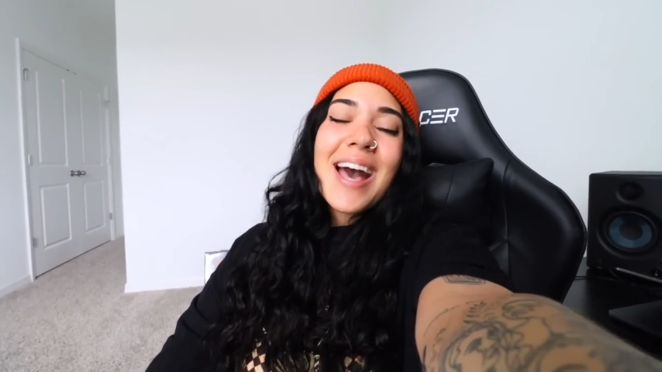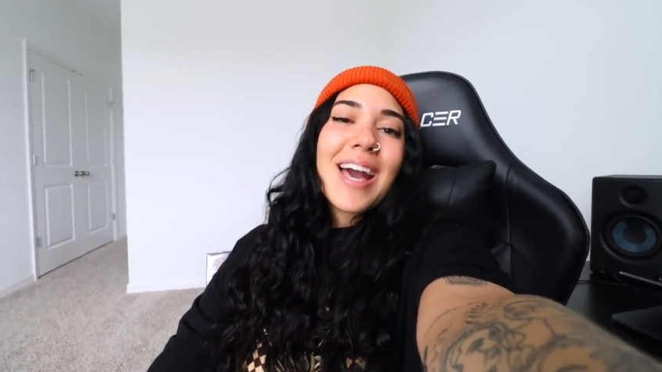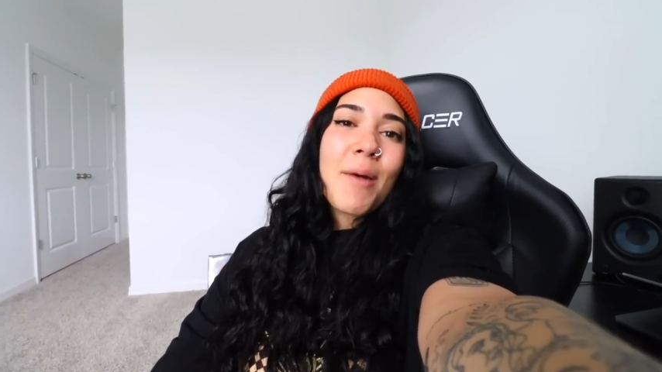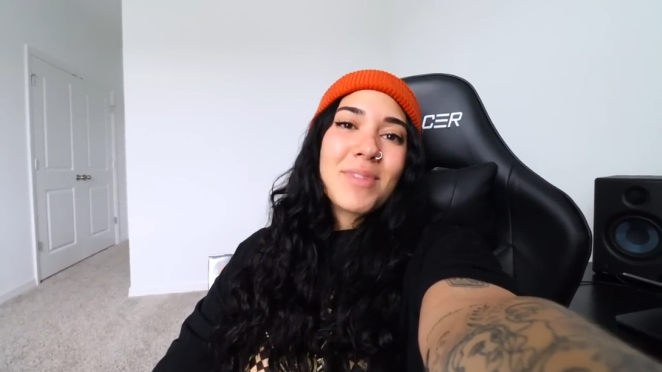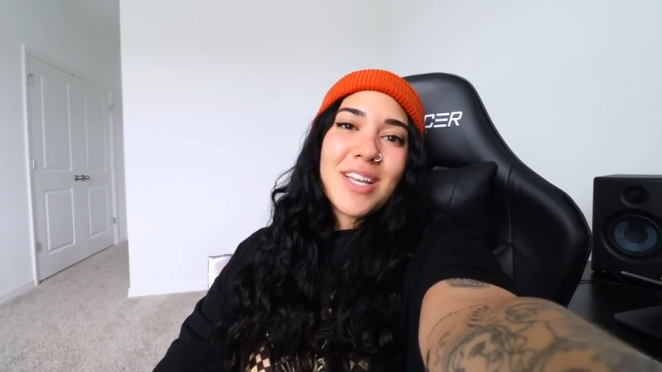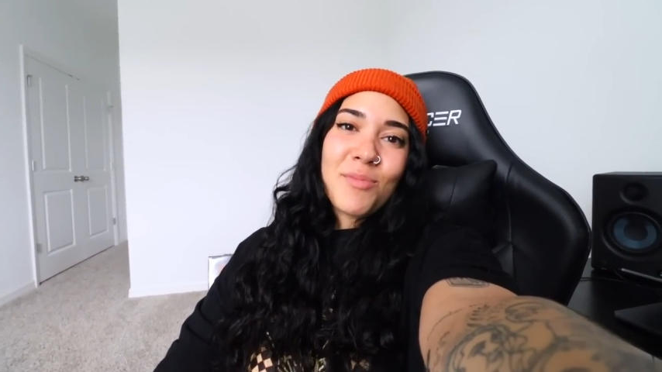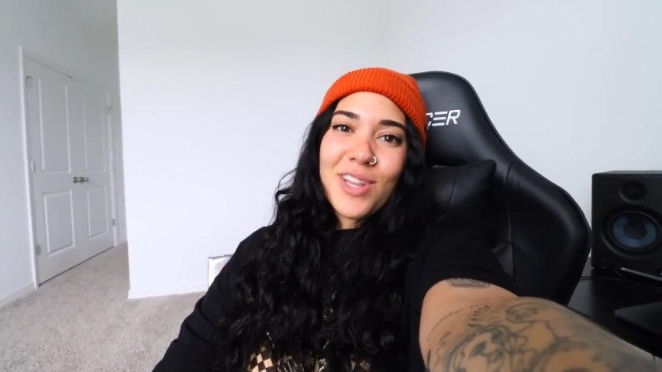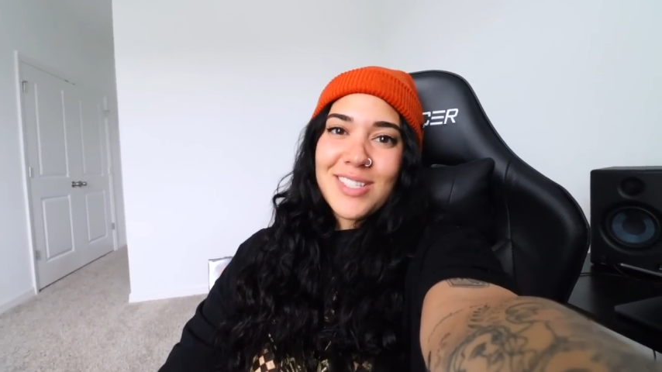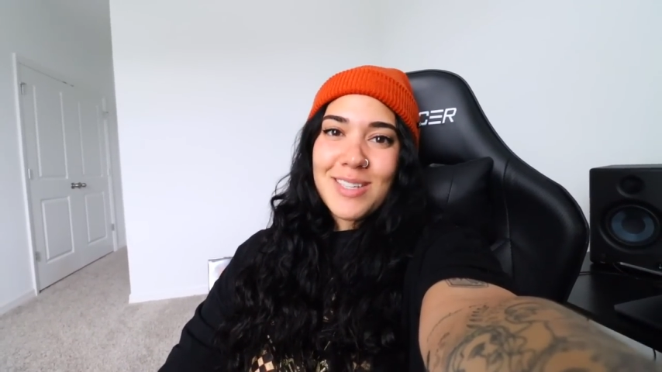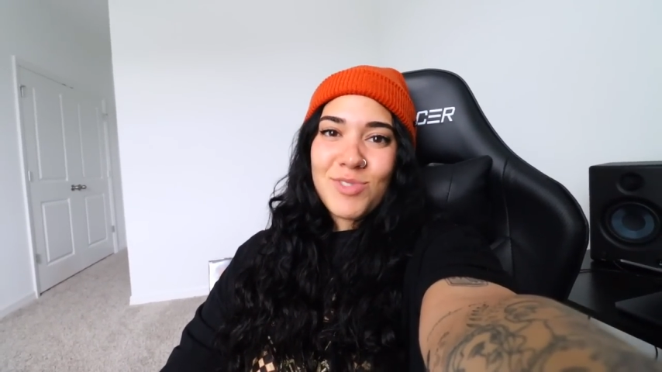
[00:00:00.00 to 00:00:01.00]
comment down
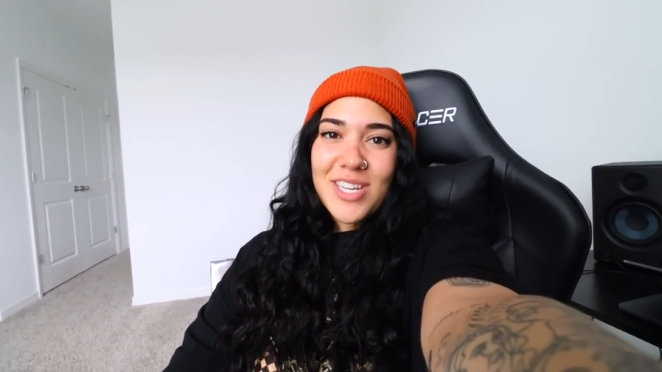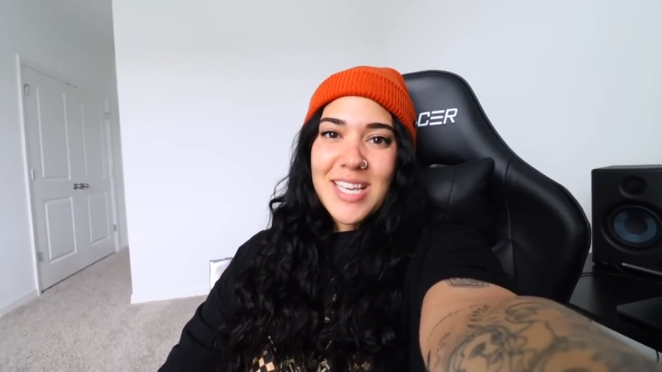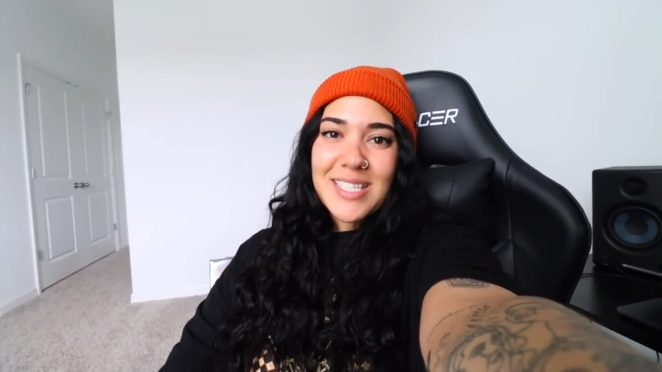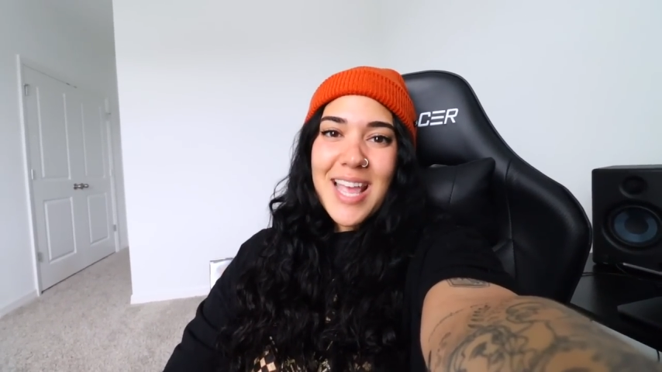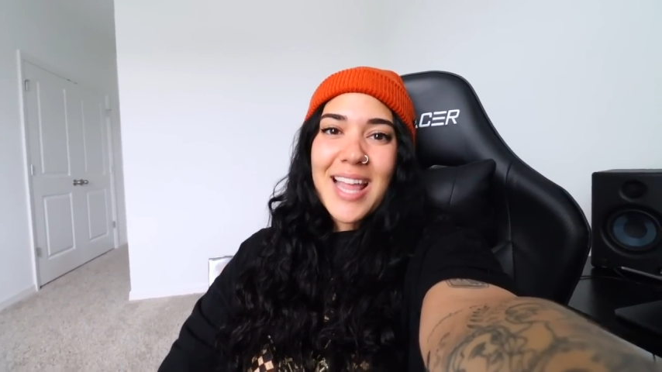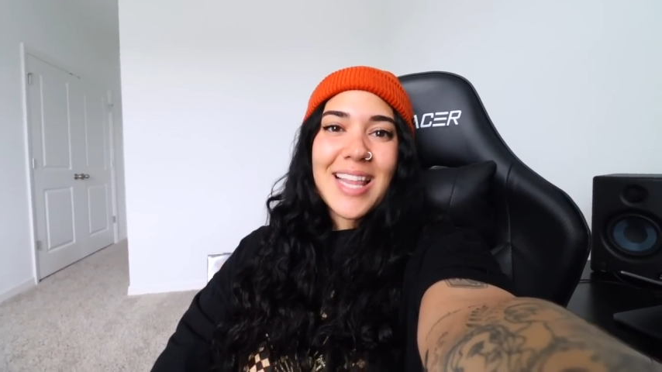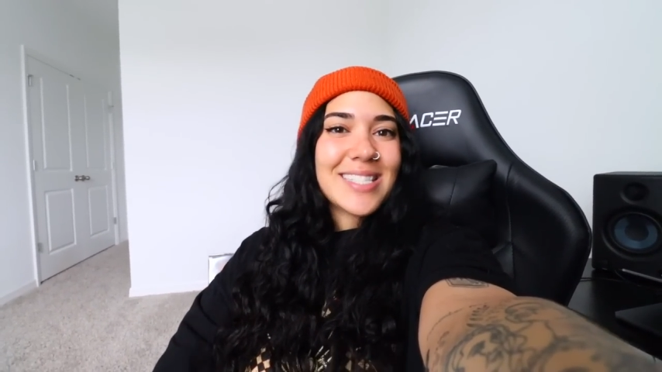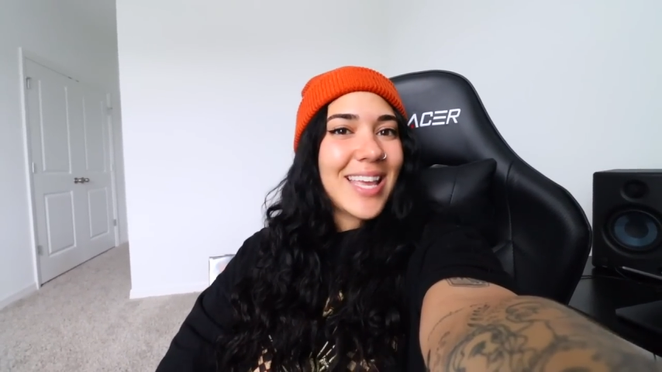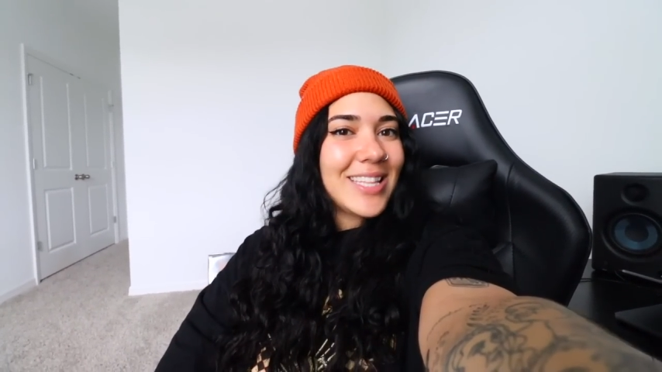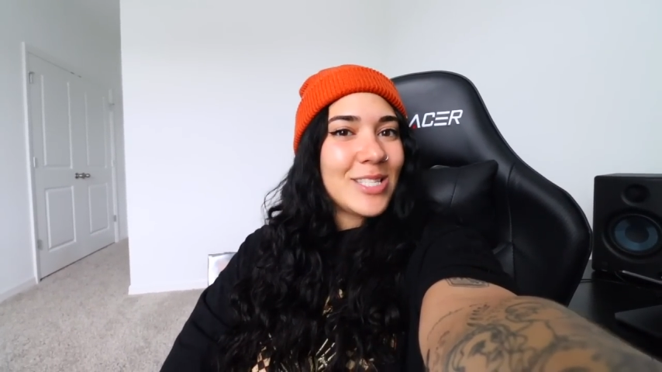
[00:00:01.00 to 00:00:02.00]
below Team Janiece, and
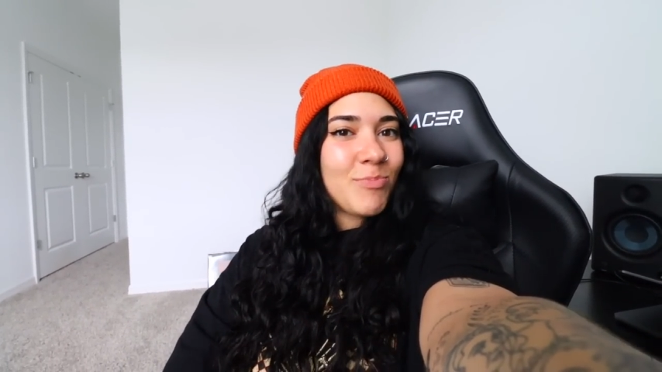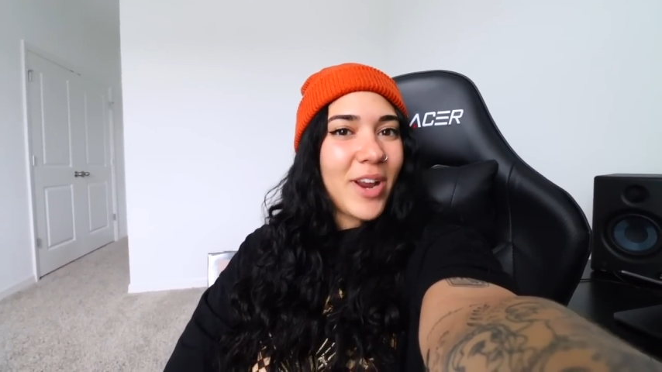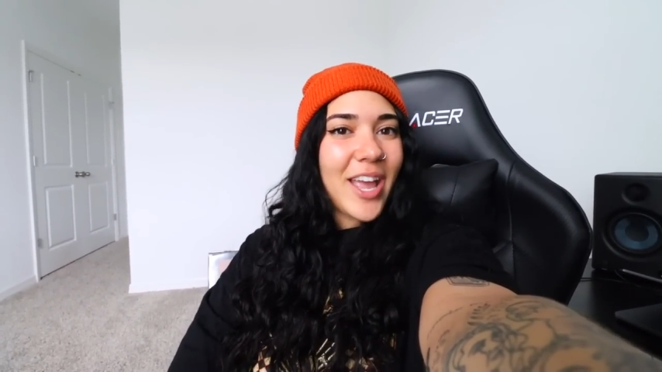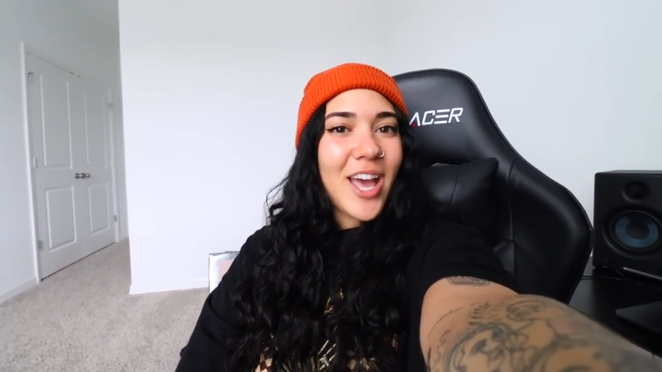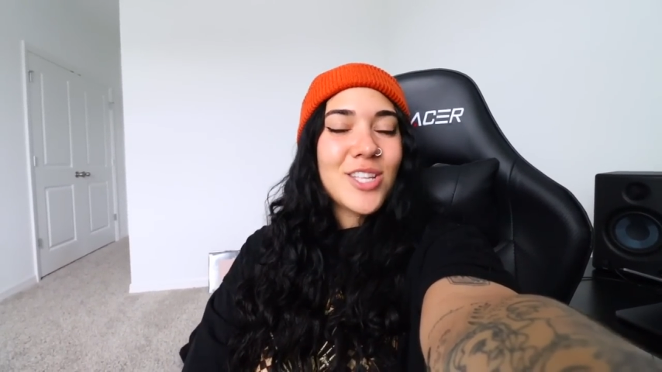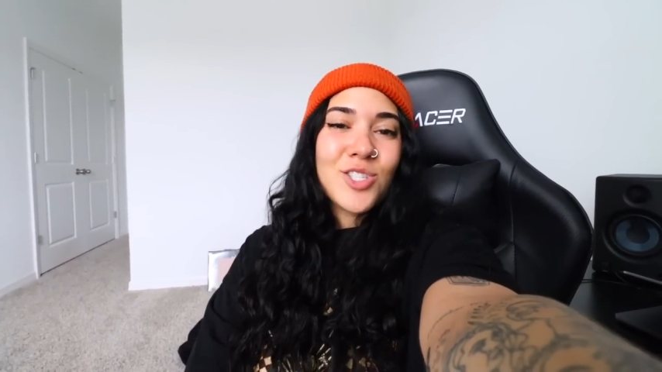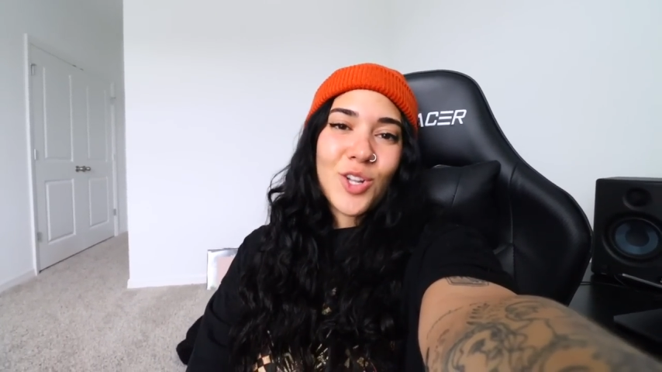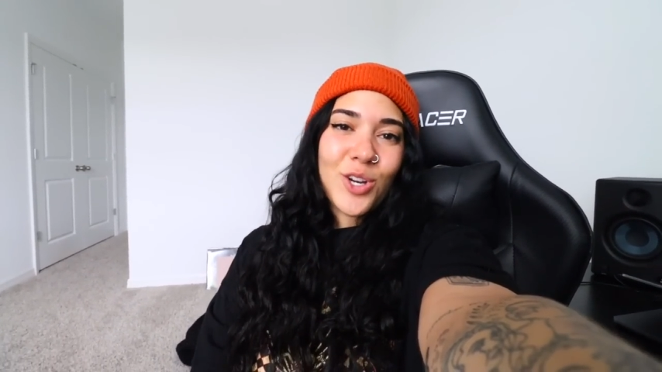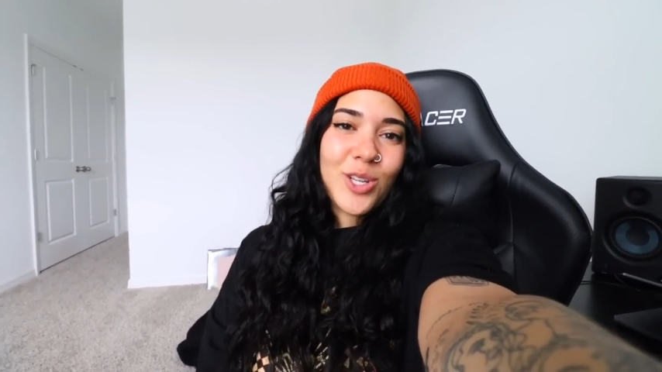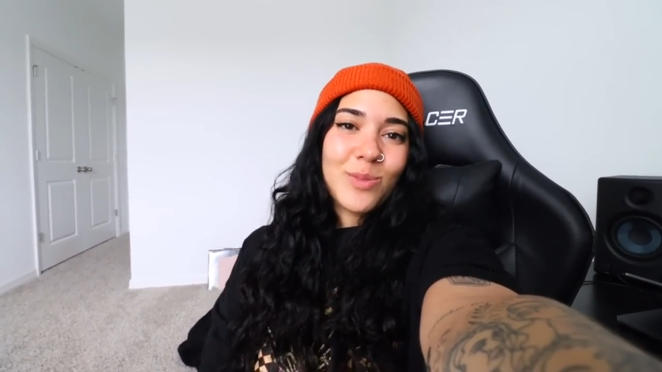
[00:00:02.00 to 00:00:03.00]
let's get this prank
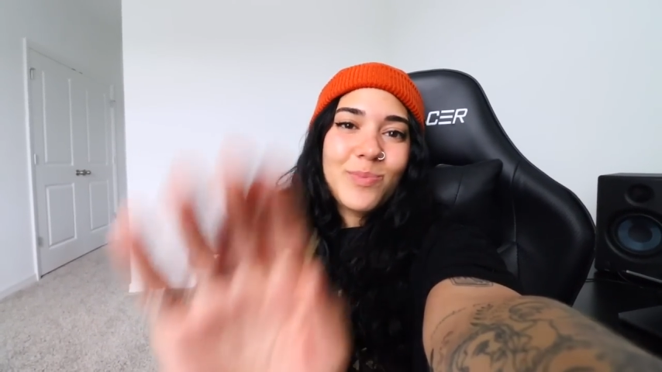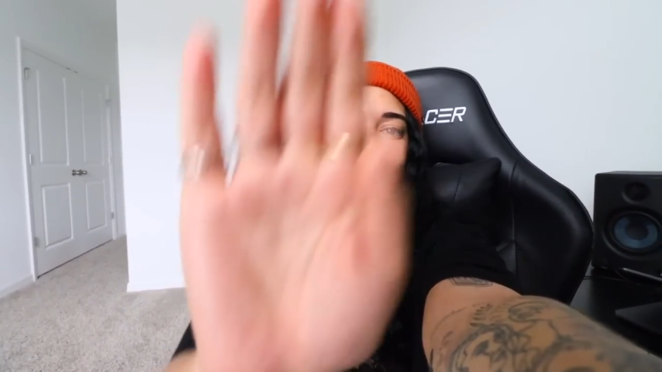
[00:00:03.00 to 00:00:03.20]
started.